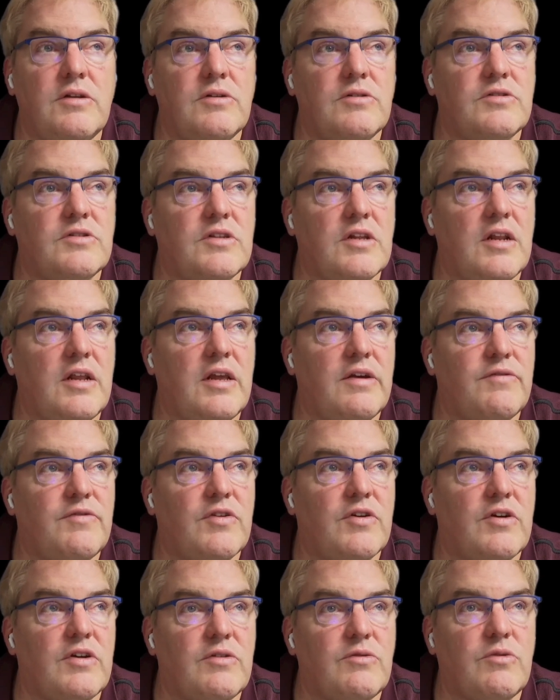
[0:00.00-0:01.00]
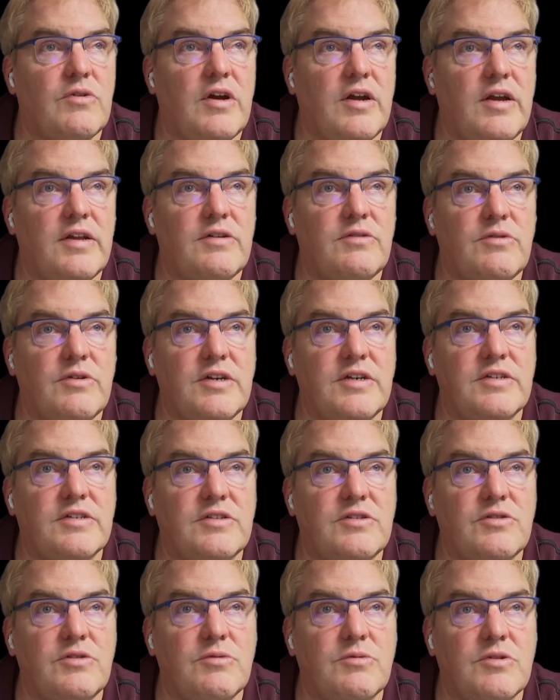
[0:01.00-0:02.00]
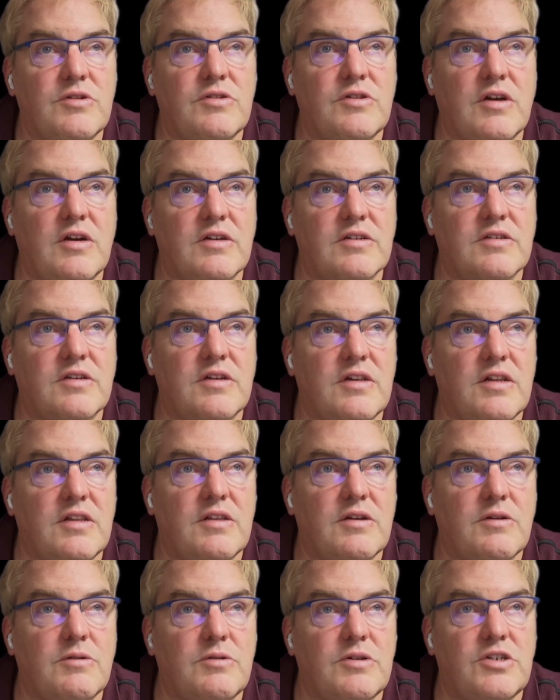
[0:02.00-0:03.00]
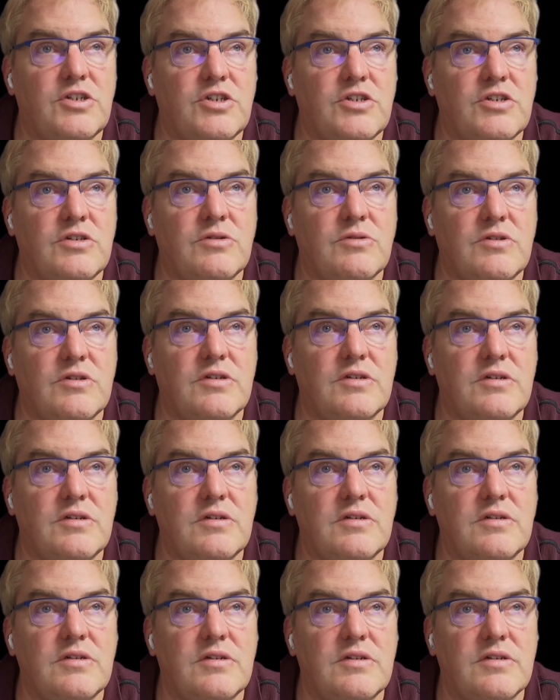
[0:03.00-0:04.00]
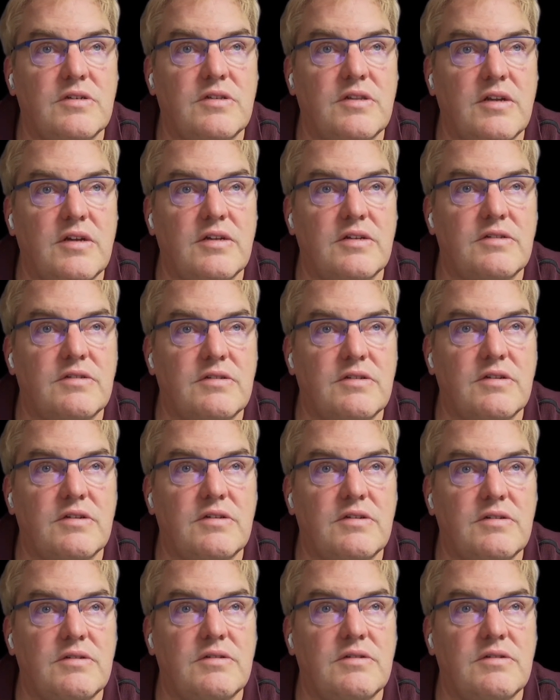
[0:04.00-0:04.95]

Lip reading: still have your hand raised. Do you want to ask another question, or is that still?